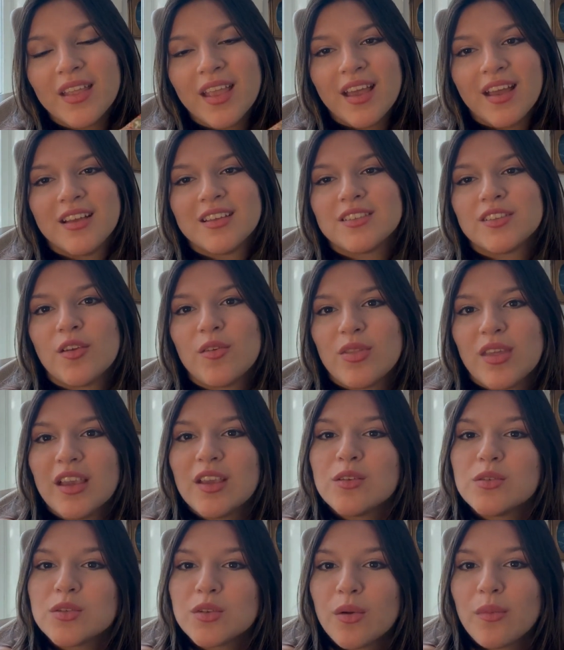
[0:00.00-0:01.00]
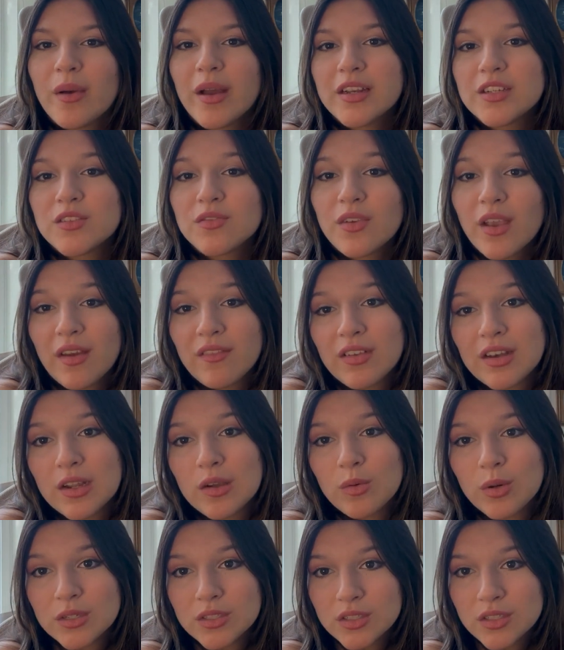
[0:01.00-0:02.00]
So thank you so much. If you have any
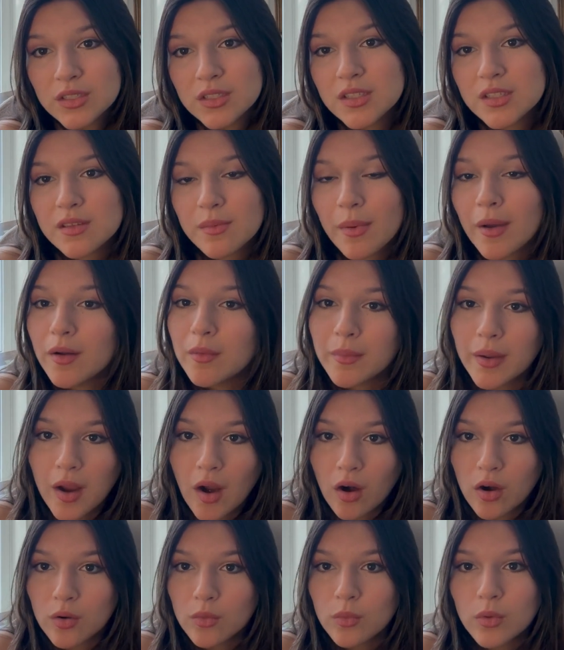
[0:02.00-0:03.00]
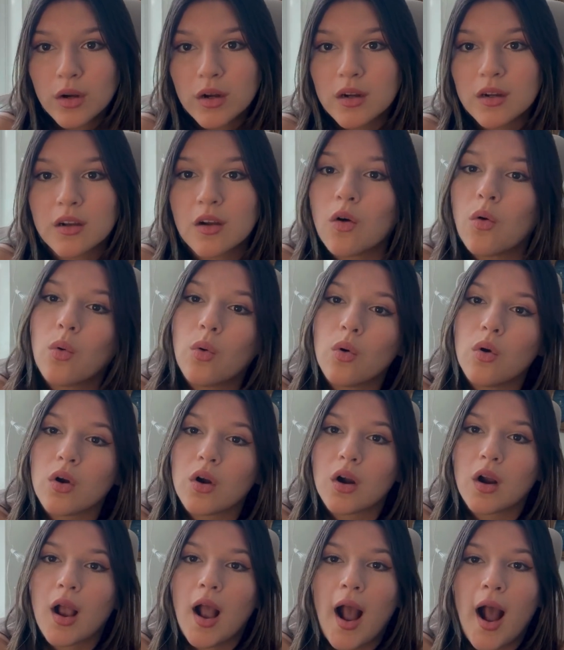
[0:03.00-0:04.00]
questions about my artwork or
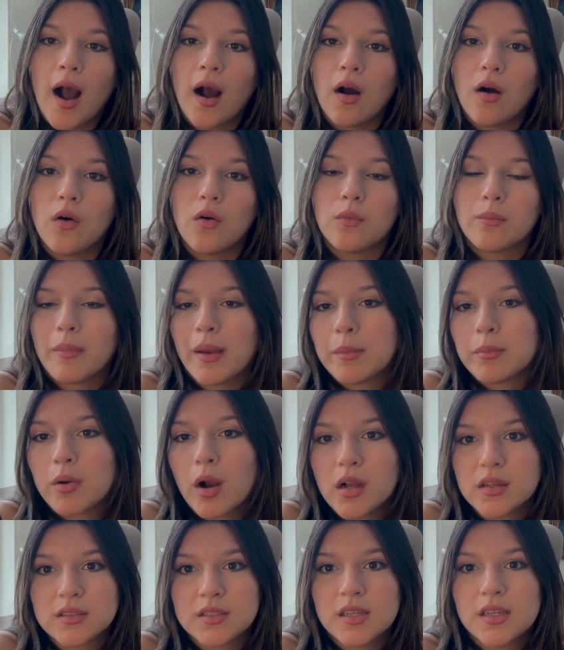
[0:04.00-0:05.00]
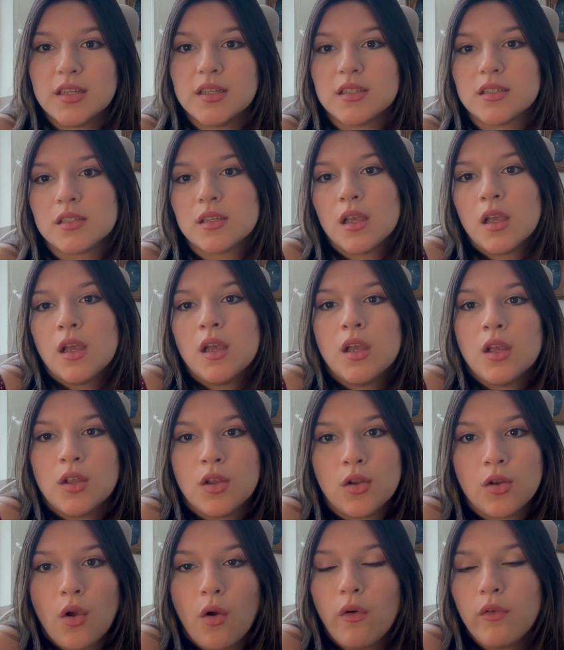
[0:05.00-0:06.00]
how my process,
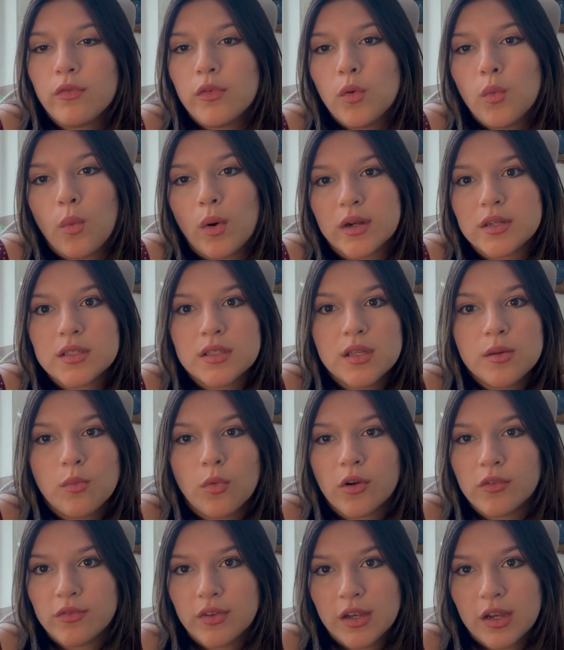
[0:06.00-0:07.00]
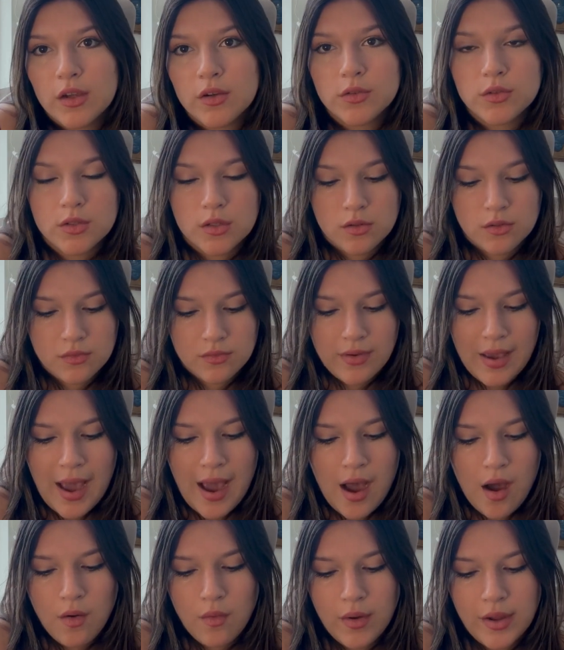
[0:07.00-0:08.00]
if you want to see more videos of
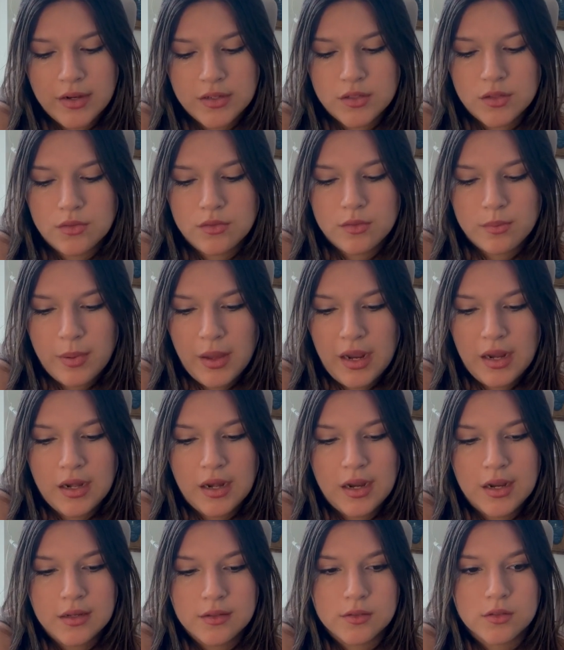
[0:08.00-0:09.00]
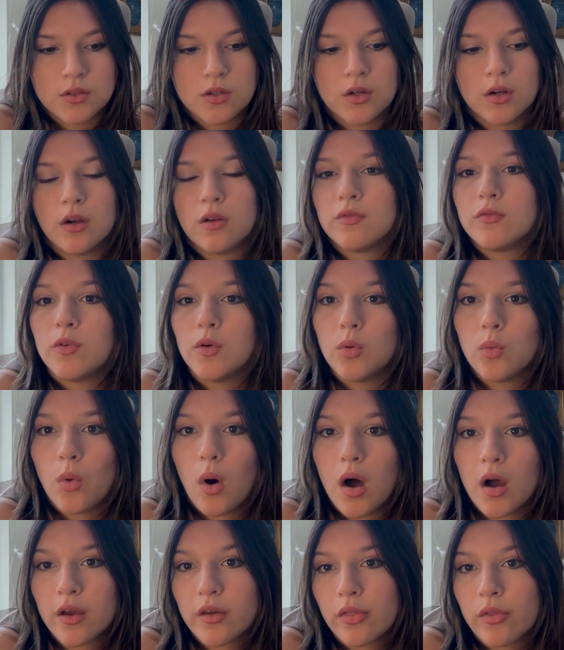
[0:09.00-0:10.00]
how I do the paintings or a full
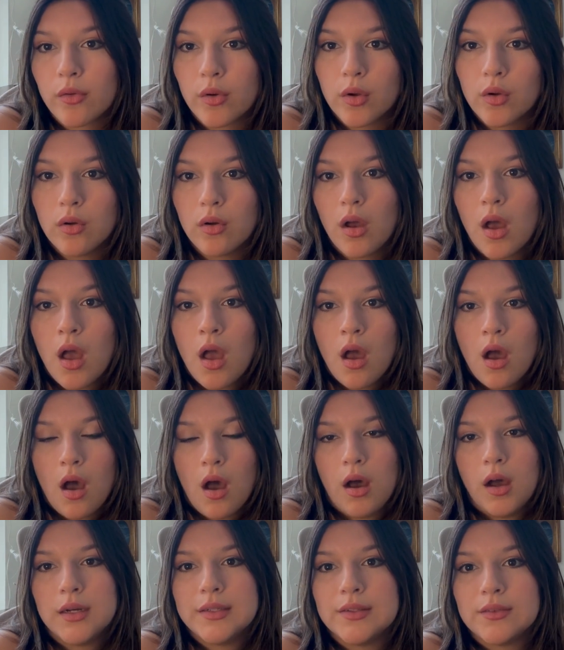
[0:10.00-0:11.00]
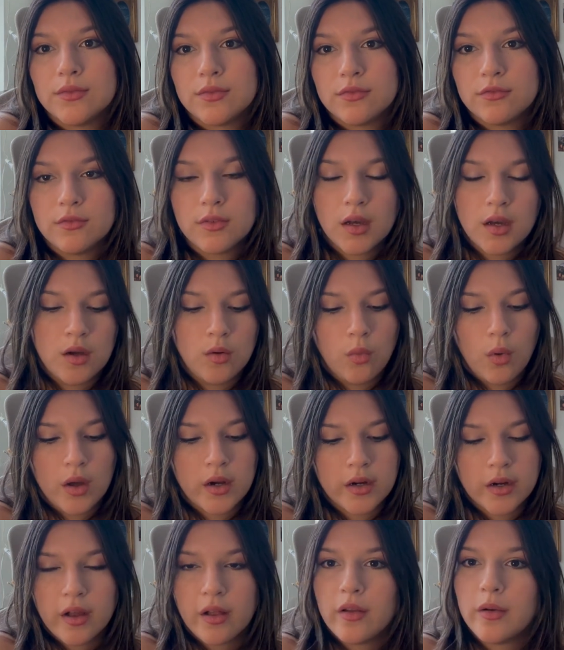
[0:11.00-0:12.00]
walkthrough of a
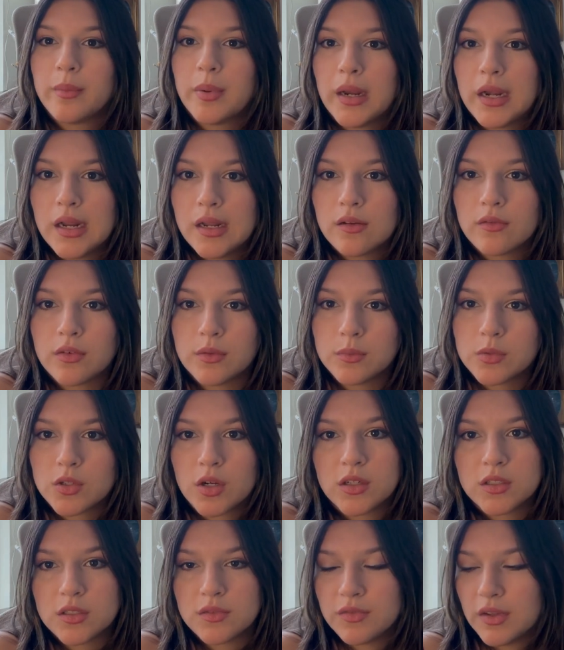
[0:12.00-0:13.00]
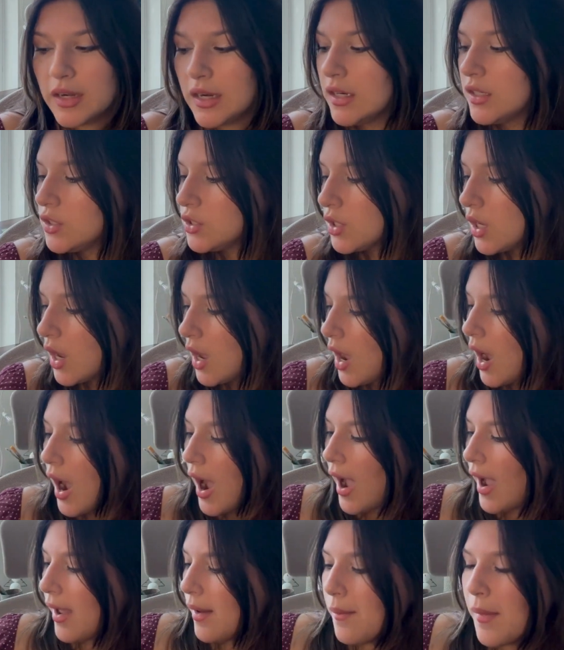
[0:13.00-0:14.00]
watercolor painting from start to finish,
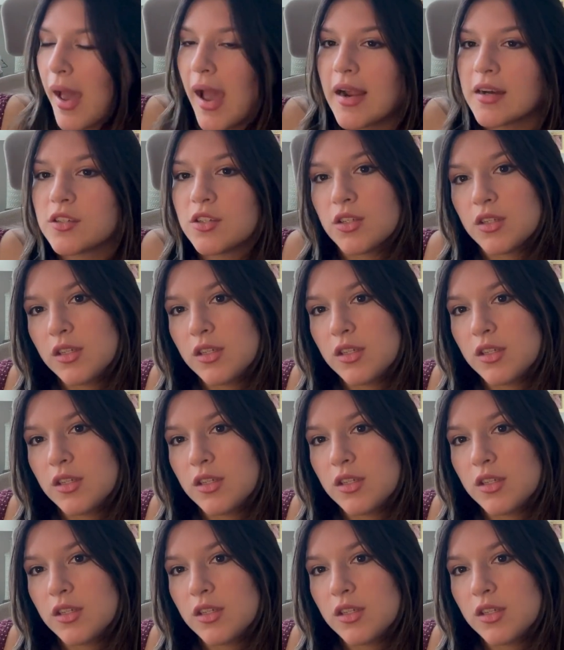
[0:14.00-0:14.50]
I'm actually